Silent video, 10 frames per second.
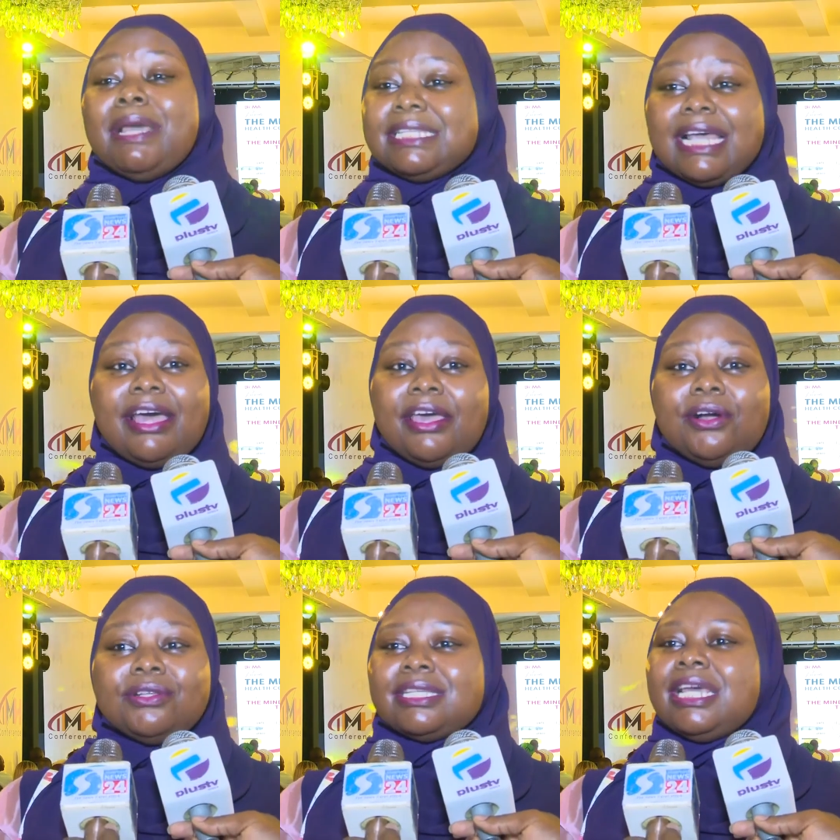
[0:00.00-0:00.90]
mental
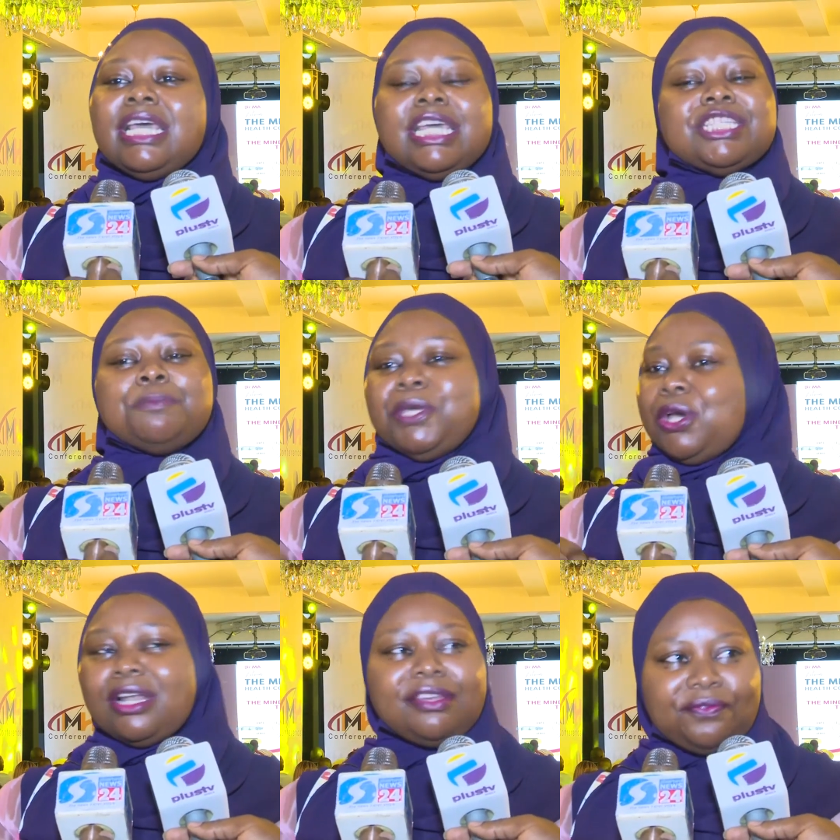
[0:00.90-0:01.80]
health is
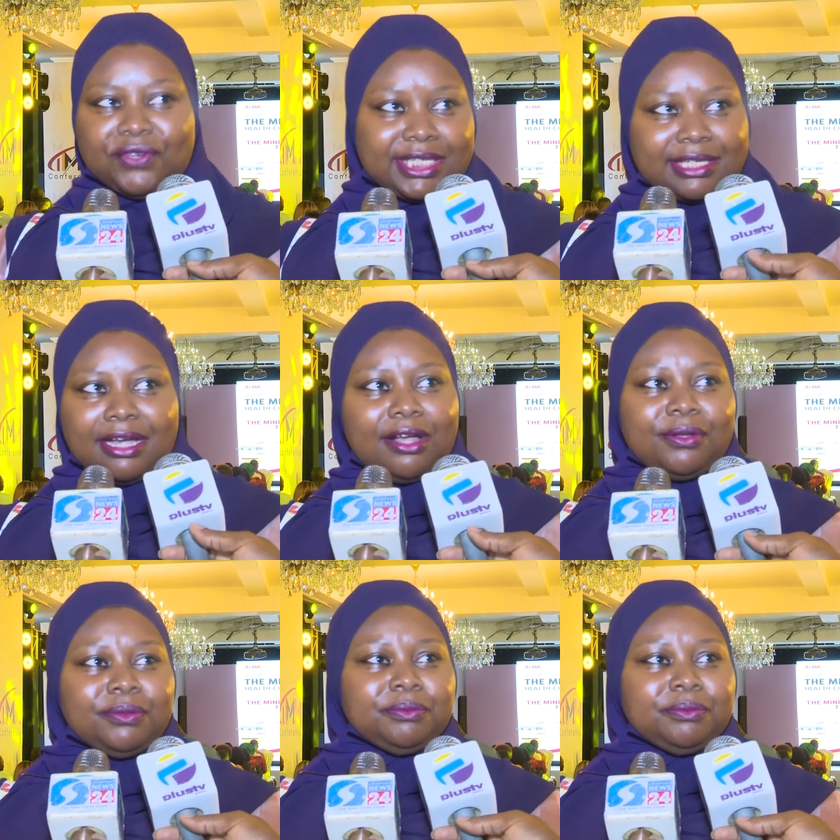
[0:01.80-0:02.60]
beyond the physical.